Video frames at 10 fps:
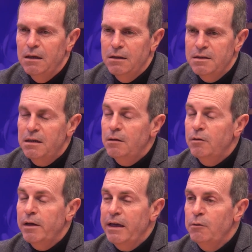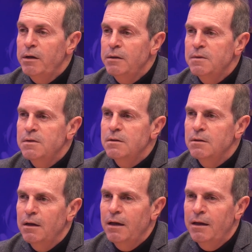cyclical headwinds,
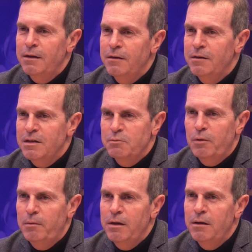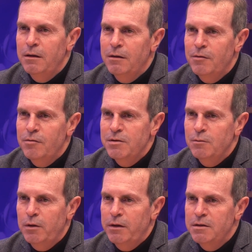and that's probably the reason
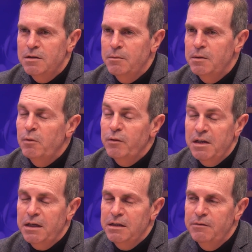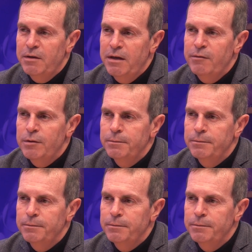why it's a bit more selective than ever.